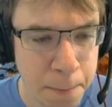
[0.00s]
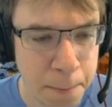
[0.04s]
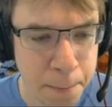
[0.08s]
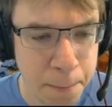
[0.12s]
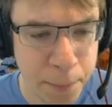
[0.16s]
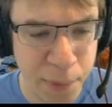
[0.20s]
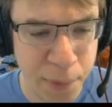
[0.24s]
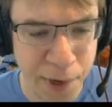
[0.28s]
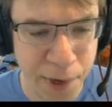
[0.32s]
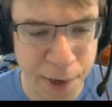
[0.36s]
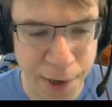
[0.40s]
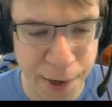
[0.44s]

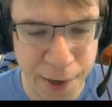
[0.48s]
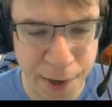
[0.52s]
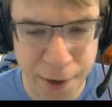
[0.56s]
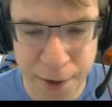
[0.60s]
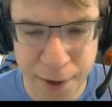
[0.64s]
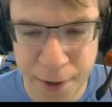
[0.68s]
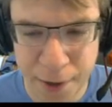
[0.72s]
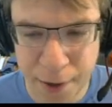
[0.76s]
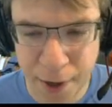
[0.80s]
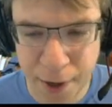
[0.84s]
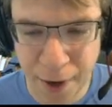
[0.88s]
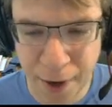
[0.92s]
But
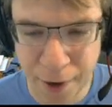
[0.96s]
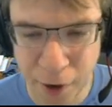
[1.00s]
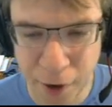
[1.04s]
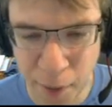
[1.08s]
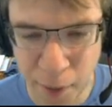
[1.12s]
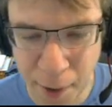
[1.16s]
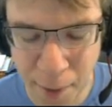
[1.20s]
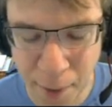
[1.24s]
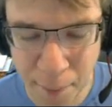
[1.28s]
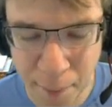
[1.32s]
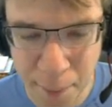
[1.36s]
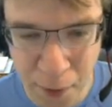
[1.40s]
I don't know
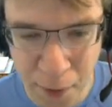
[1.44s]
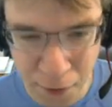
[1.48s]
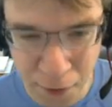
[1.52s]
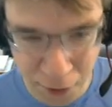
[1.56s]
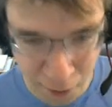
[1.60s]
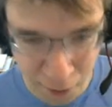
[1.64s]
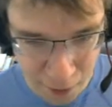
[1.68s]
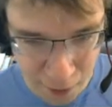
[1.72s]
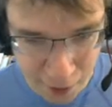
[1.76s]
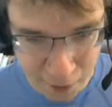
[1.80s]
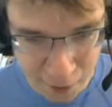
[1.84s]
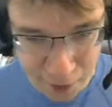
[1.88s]
about building
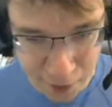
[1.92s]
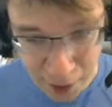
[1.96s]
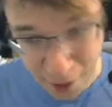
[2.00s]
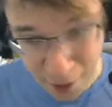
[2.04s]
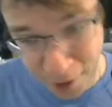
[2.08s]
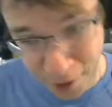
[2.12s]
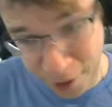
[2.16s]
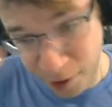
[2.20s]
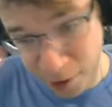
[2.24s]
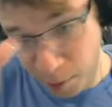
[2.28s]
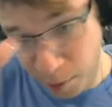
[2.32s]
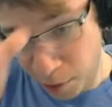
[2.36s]
around that.
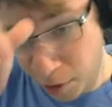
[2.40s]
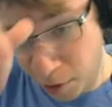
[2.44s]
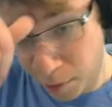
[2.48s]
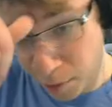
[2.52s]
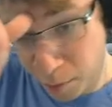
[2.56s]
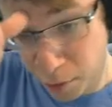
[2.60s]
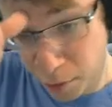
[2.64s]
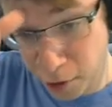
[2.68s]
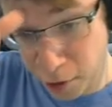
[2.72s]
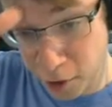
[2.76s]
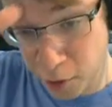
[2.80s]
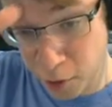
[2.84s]
That seems
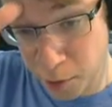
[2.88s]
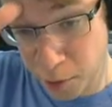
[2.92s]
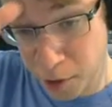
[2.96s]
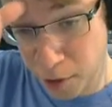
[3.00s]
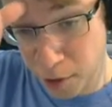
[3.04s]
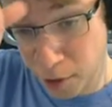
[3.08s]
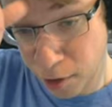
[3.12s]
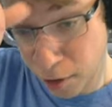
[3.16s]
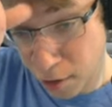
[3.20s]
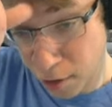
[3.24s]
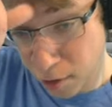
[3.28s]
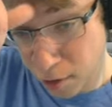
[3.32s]
pretty
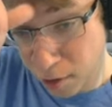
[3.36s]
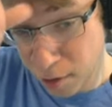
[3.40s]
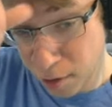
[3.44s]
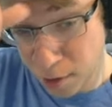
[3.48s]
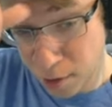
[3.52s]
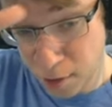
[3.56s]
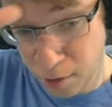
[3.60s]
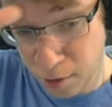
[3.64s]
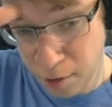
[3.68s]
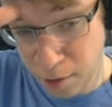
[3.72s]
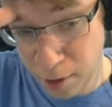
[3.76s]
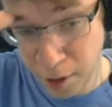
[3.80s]
dubious.
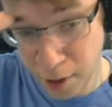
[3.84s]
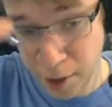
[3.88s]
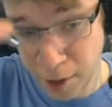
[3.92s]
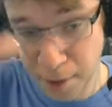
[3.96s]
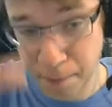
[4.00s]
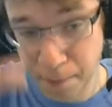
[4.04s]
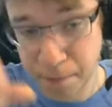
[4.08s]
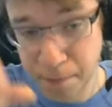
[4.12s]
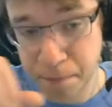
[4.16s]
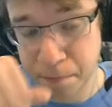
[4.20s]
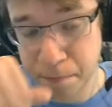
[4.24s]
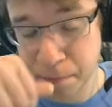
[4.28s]

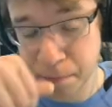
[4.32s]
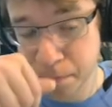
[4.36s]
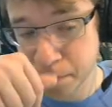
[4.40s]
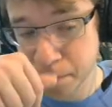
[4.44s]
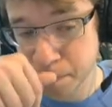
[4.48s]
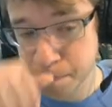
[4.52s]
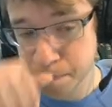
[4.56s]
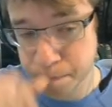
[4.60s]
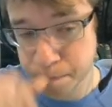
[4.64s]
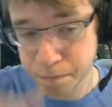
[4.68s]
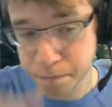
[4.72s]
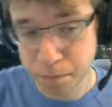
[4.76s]

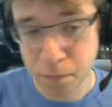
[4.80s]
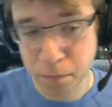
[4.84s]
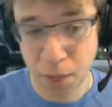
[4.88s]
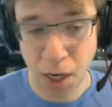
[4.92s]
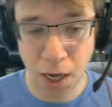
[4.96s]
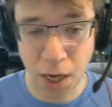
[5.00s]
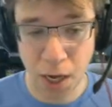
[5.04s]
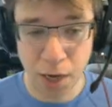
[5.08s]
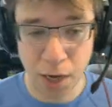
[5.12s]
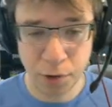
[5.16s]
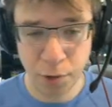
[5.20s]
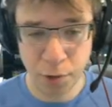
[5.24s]

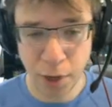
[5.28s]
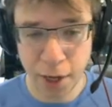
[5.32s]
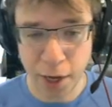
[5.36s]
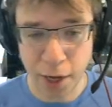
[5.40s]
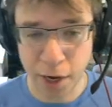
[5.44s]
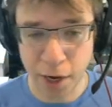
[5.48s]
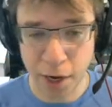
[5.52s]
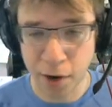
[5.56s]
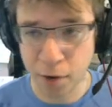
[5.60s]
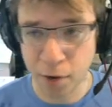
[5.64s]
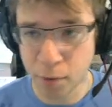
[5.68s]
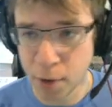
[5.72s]
I do like
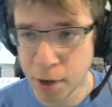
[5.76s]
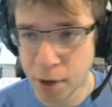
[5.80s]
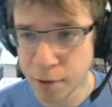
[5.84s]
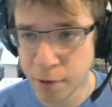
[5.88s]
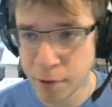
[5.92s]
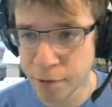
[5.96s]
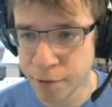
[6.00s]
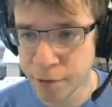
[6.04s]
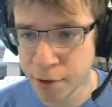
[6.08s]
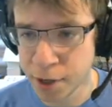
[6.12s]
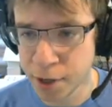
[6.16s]
Iron Wave.